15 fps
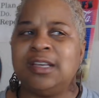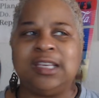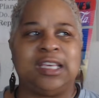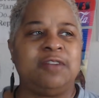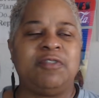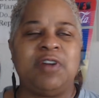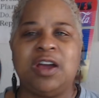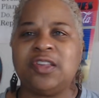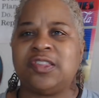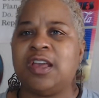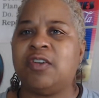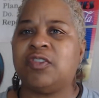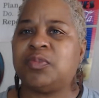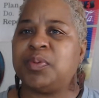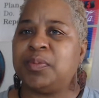Give
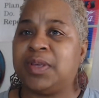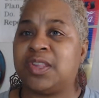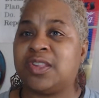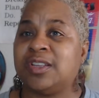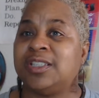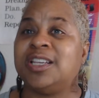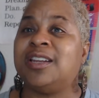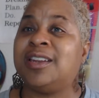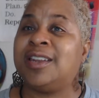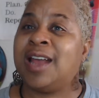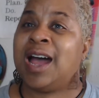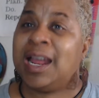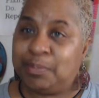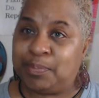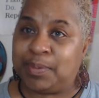ourselves permission to
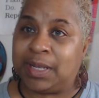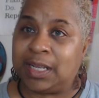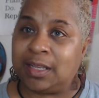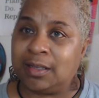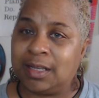not be.